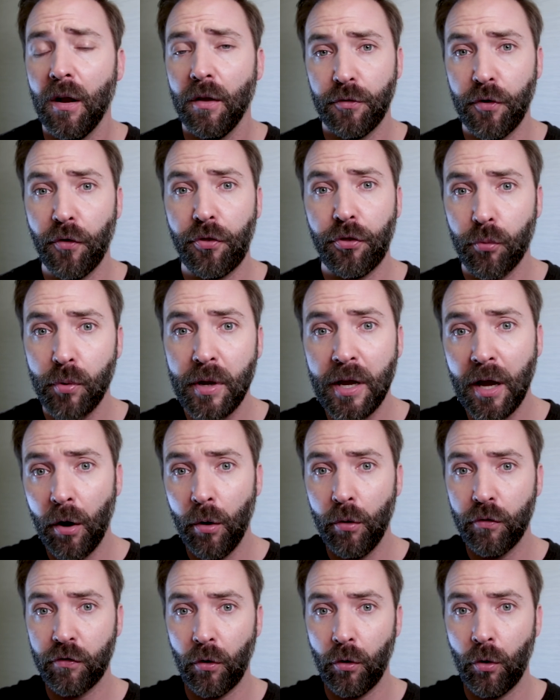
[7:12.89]
The
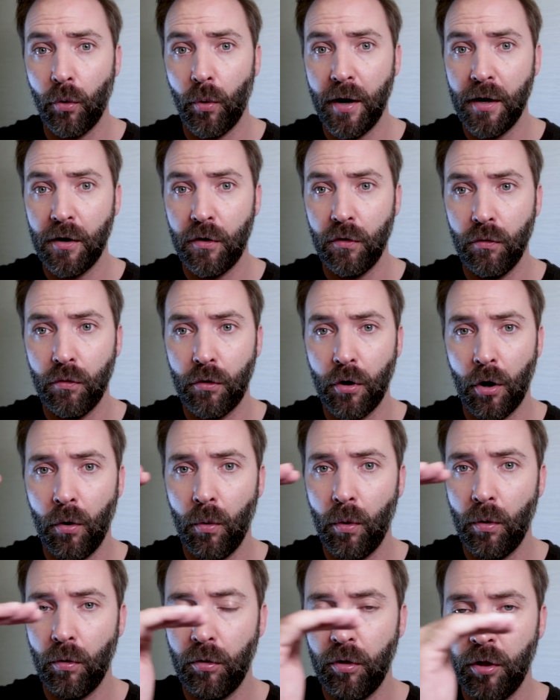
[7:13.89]
3.0s are going to
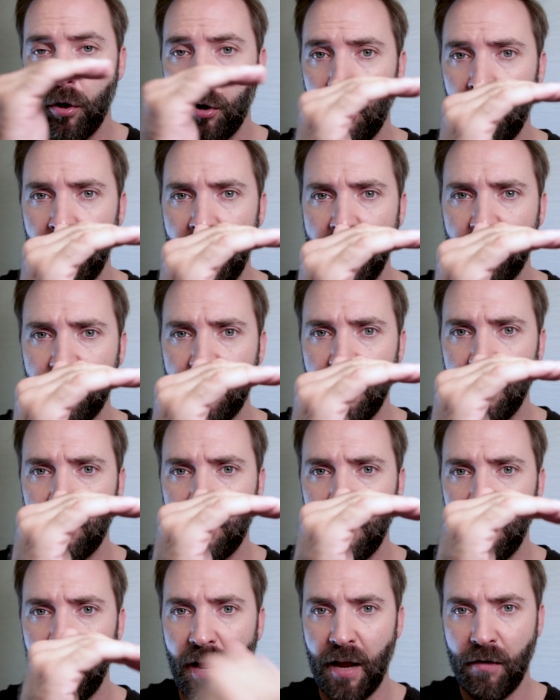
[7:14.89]
go a little less
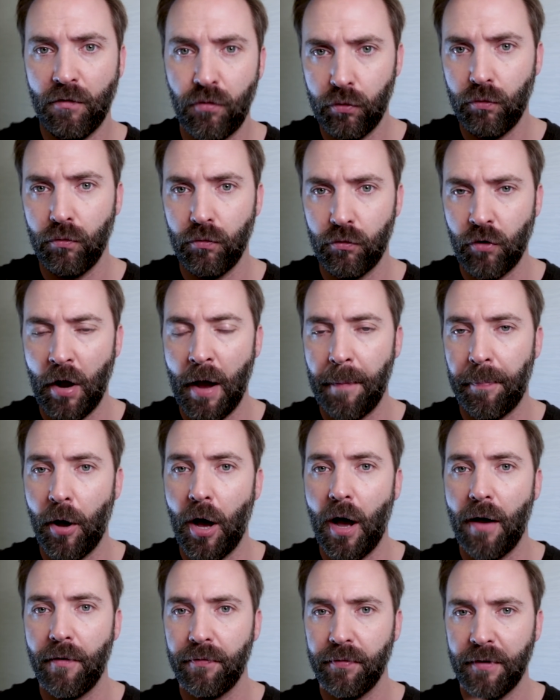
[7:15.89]
distant and drop
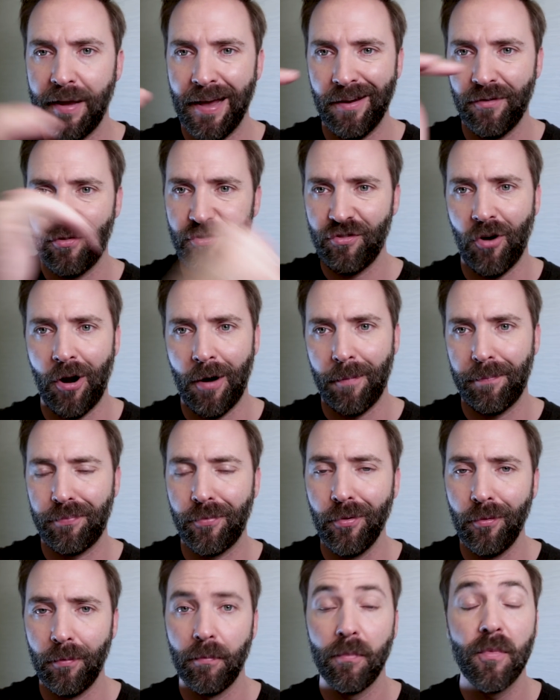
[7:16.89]
off, kind of sharp,
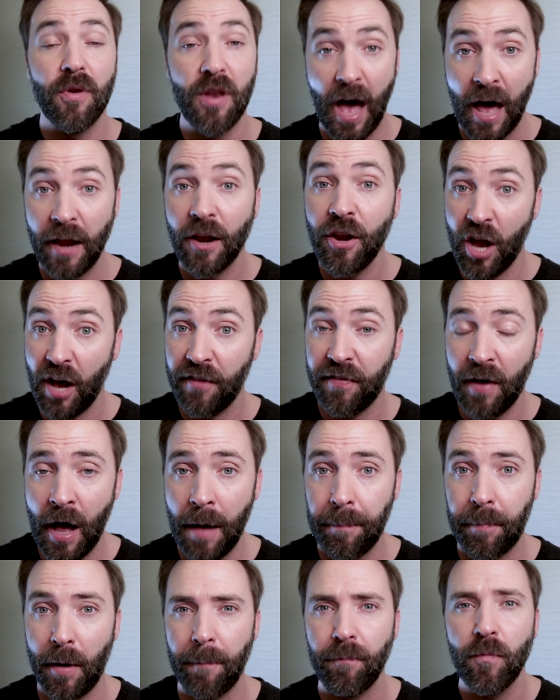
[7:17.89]
boom, not enough
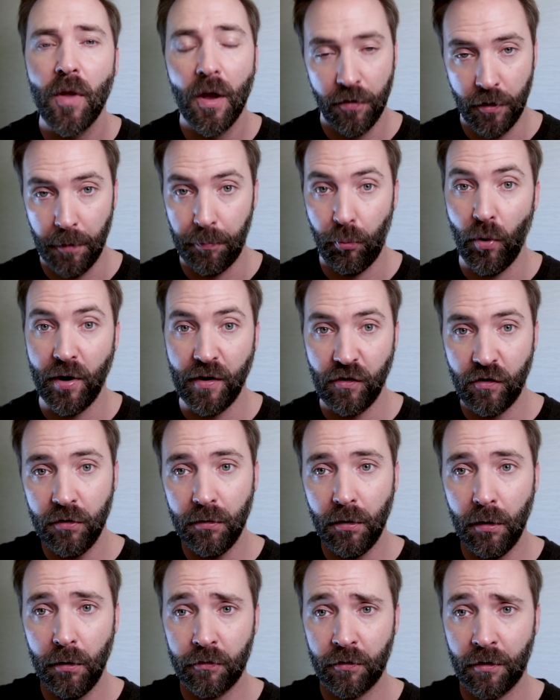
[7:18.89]
hop up. The
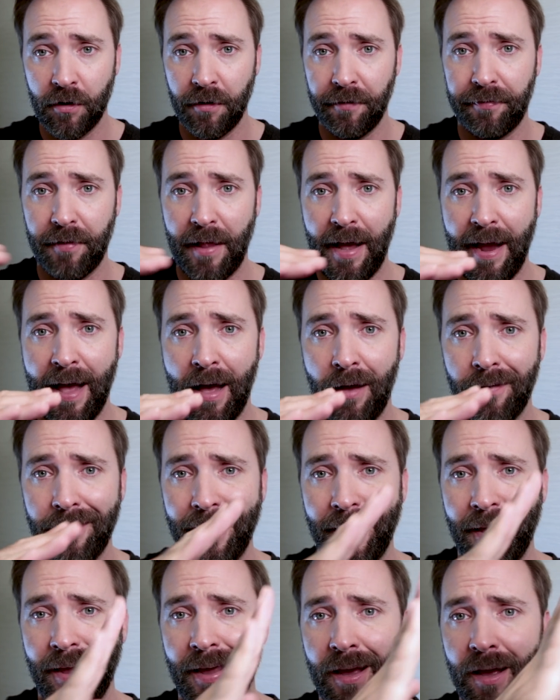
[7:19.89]
0.20s are gonna fly out
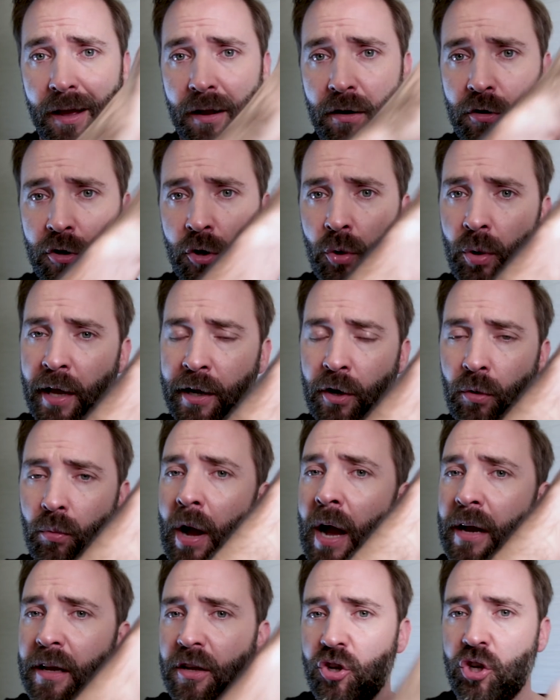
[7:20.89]
and go like a
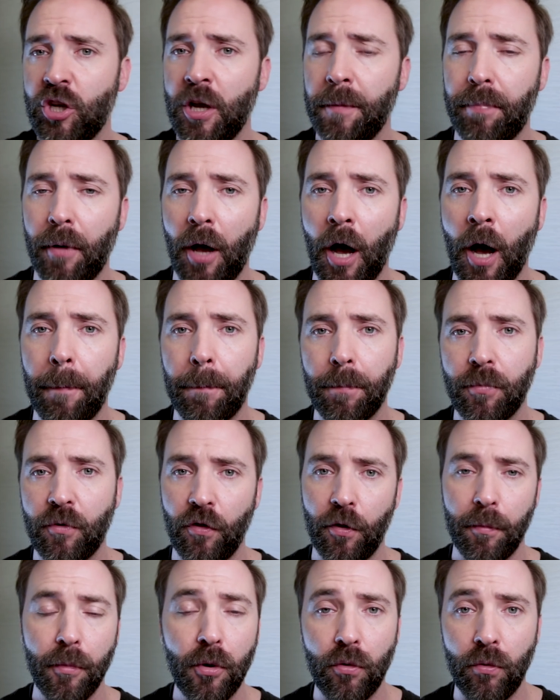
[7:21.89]
rocket ship up
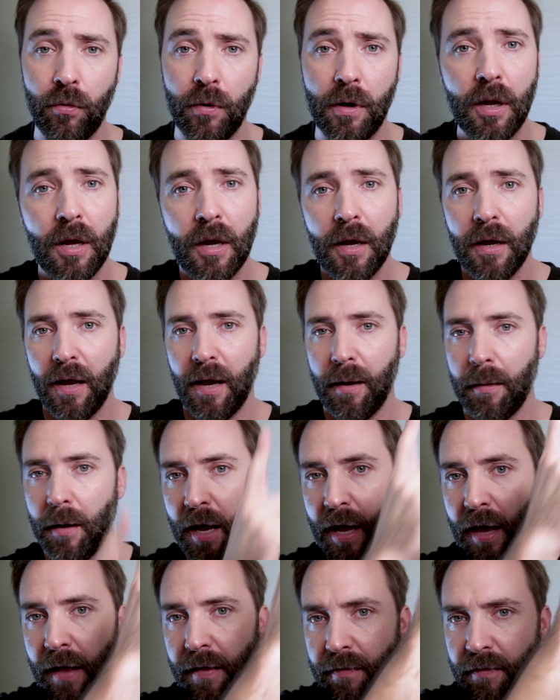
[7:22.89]
to the moon
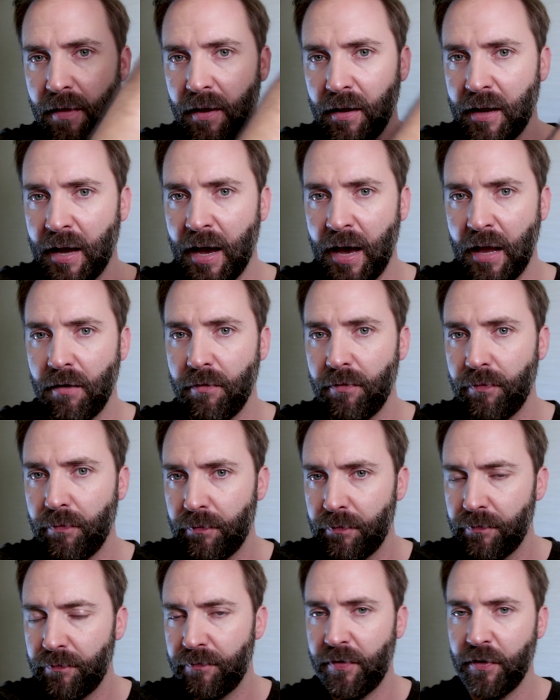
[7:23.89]
and then kind of
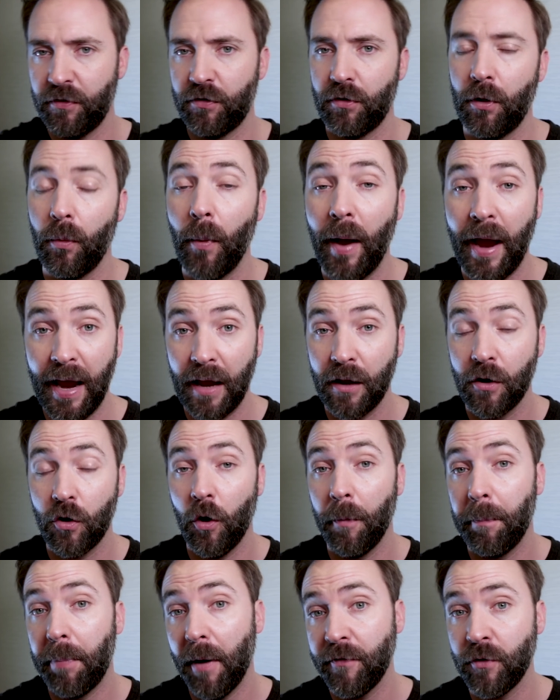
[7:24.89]
fizzle away and go
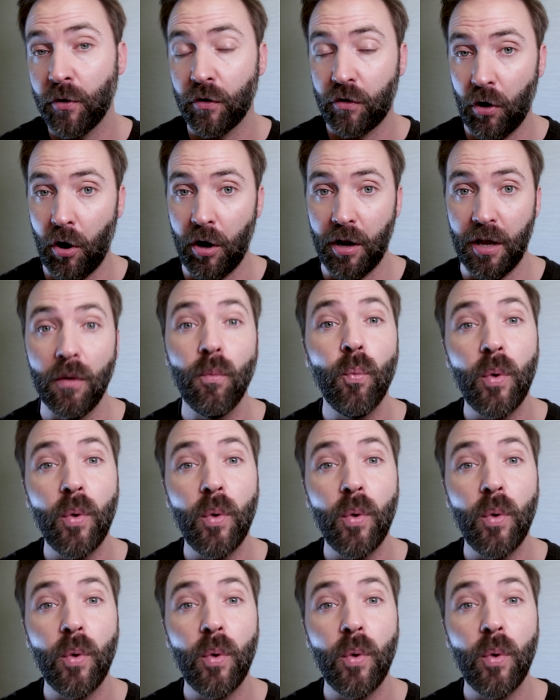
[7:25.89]
above your target.